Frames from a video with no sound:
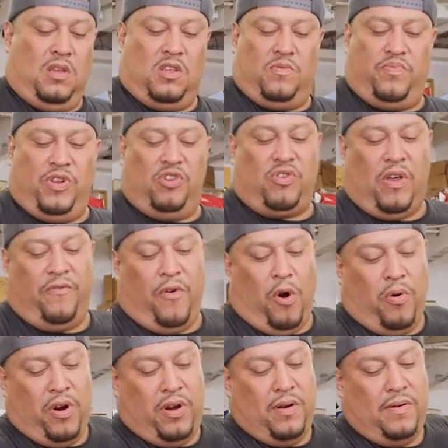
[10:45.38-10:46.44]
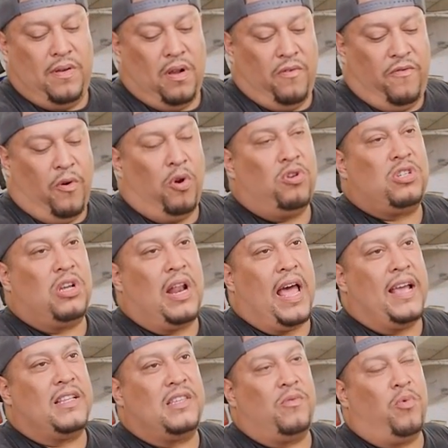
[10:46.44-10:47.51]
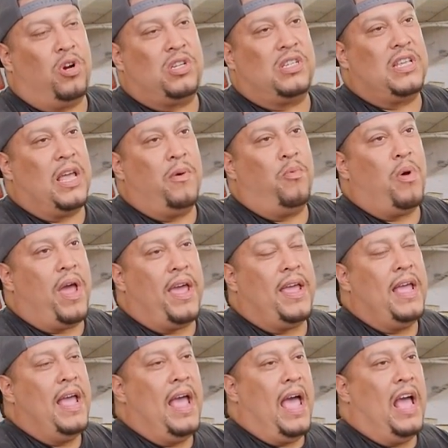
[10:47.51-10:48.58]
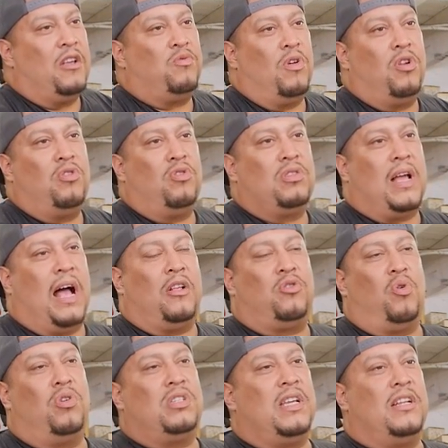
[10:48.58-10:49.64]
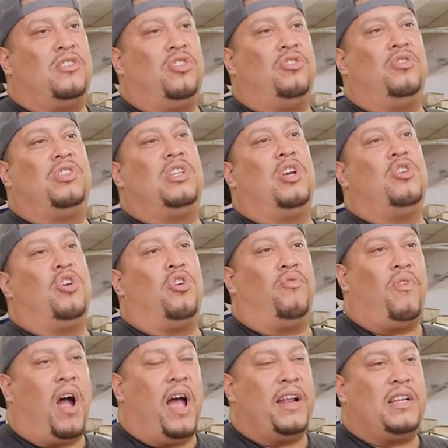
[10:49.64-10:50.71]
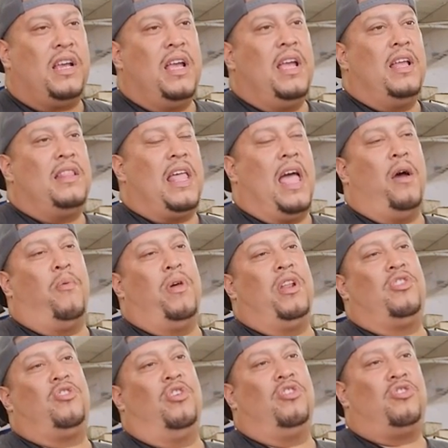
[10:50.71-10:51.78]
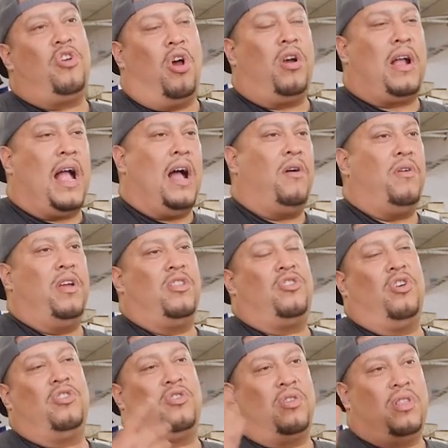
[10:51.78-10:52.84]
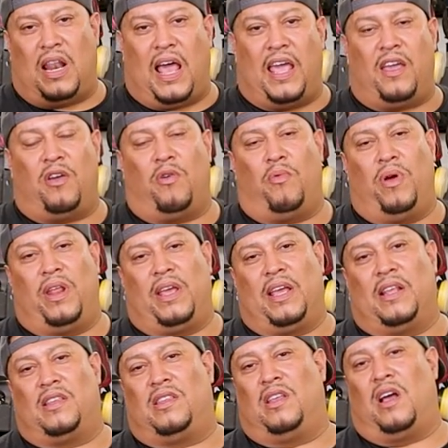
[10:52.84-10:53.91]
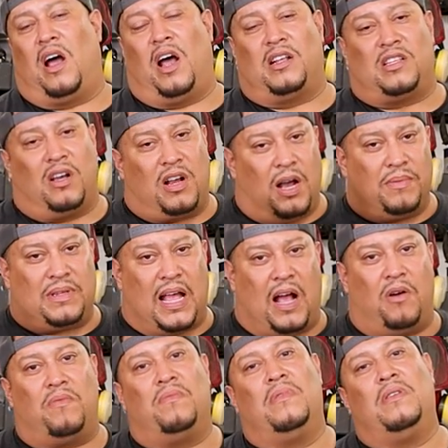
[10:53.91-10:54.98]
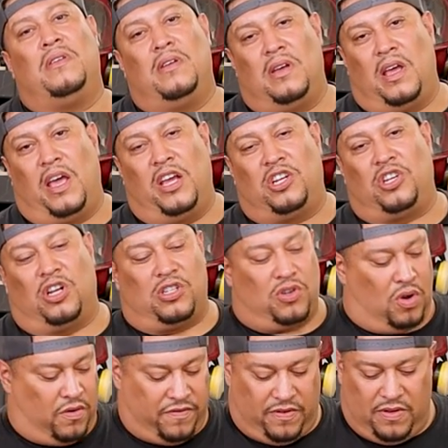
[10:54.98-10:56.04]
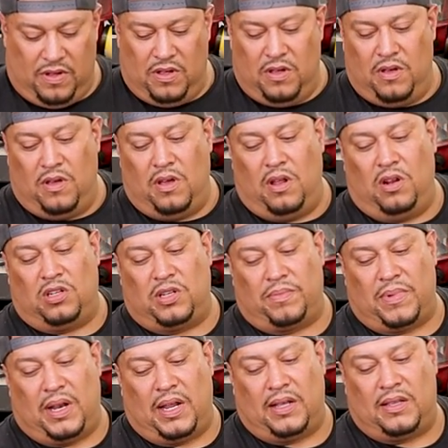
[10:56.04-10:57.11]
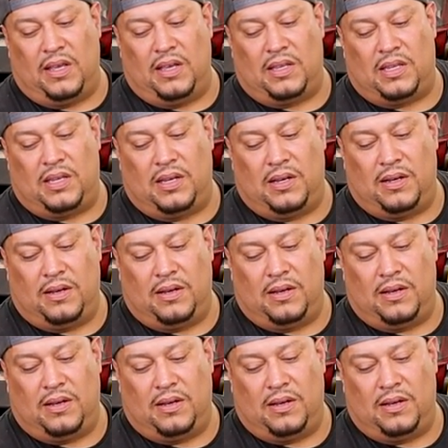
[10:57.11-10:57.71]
It's pretty straightforward. Photo cell eye works the same way as one of those outdoor sensors you see in your garage that when it turns dark out, it turns light. When it gets uh, sun comes out, it shuts off. So something like this.